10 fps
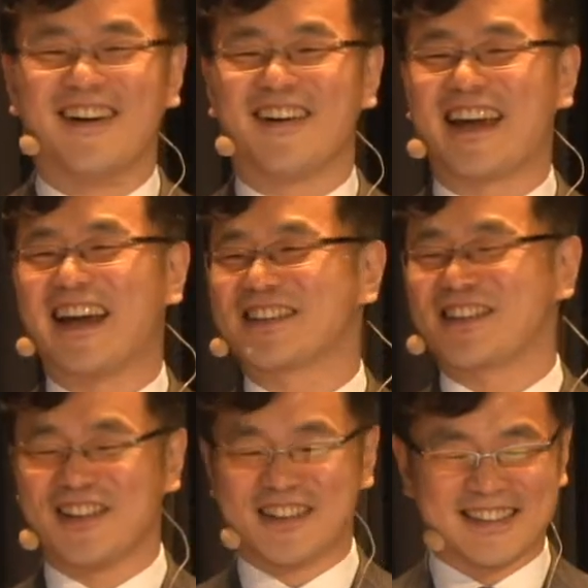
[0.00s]
okay,
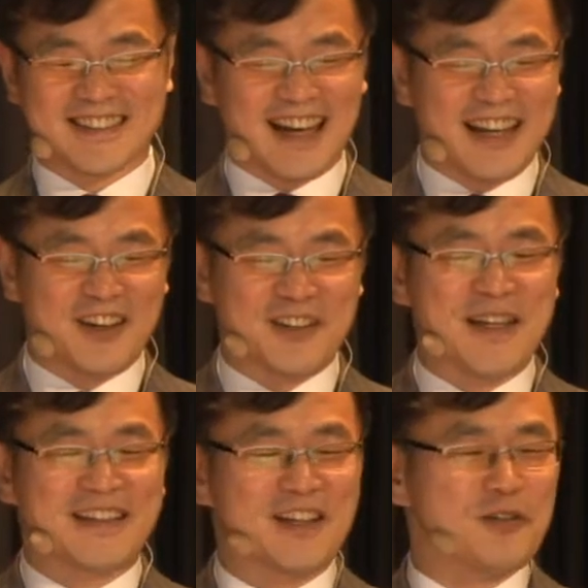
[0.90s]
so I
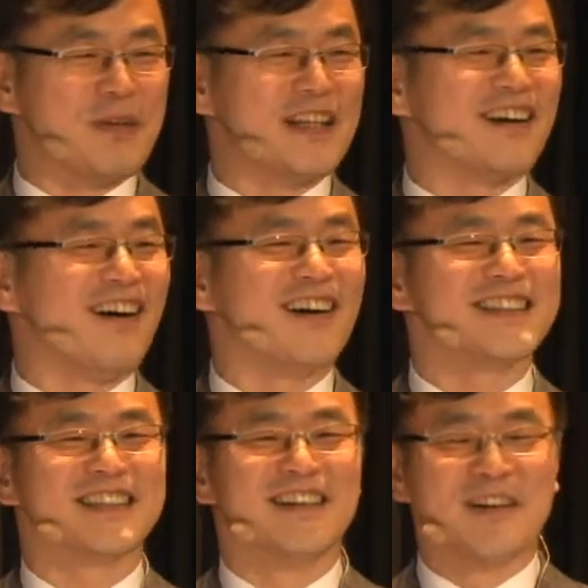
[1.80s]
admit that you beat
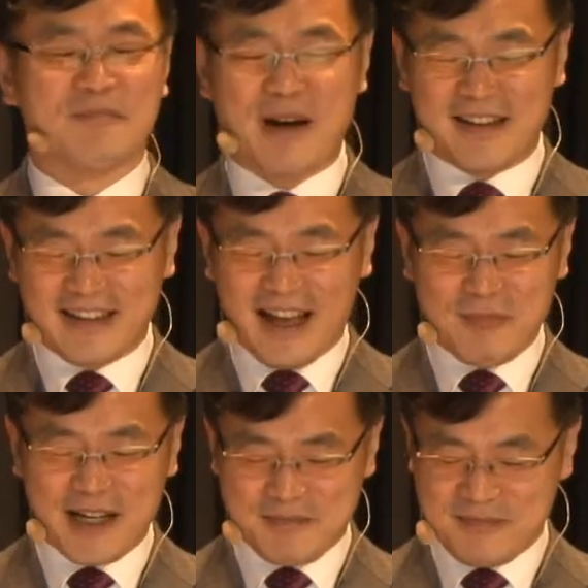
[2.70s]
us, but not
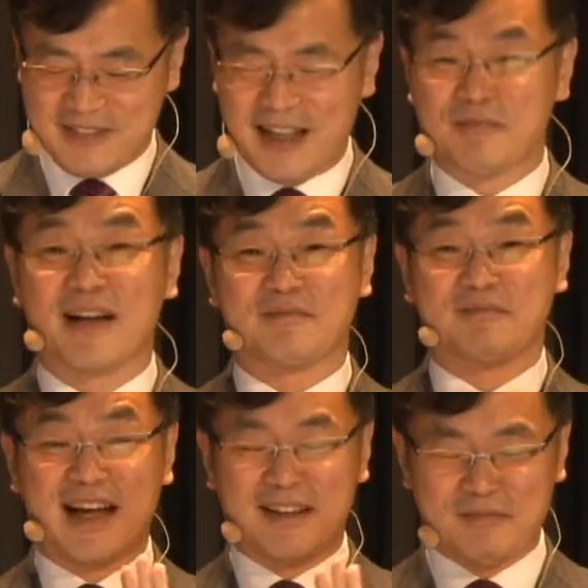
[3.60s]
much, not much,
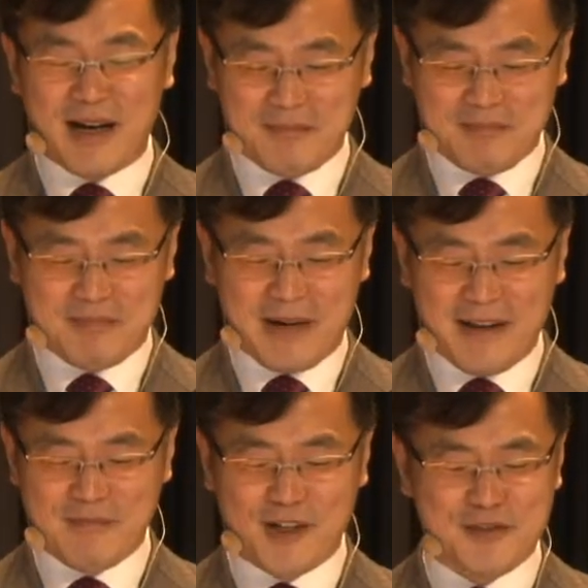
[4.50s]
not much
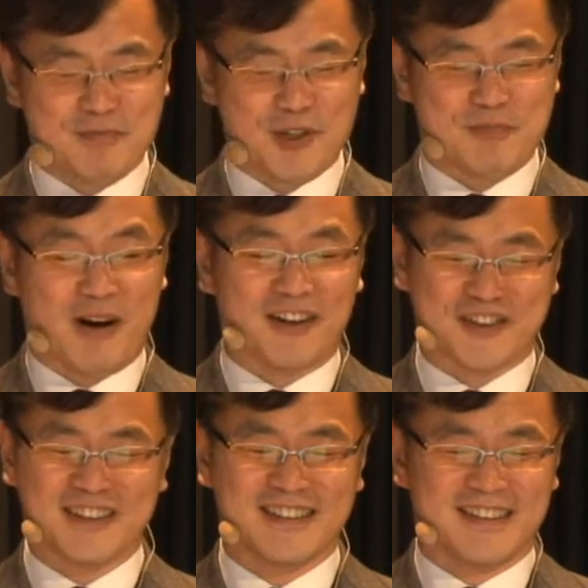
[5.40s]
by much, much
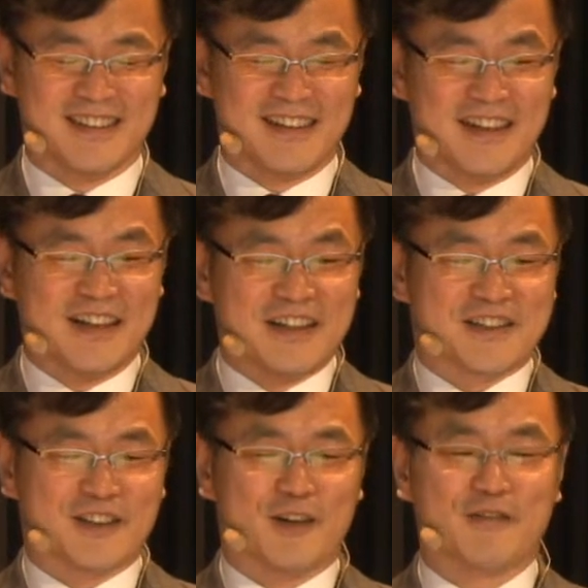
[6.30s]
margin.
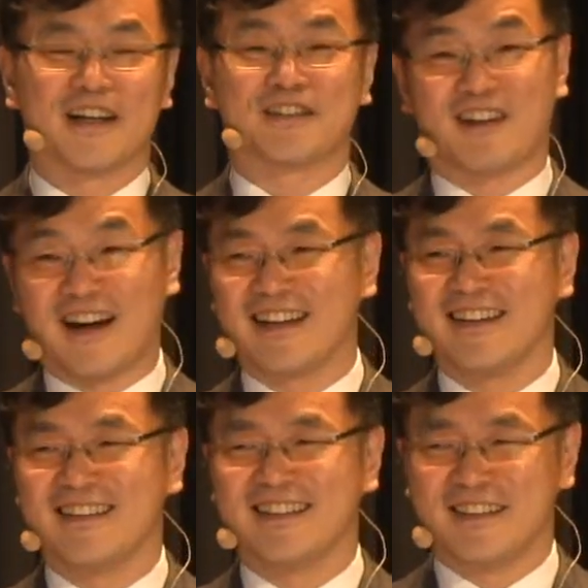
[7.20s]
So we are trying.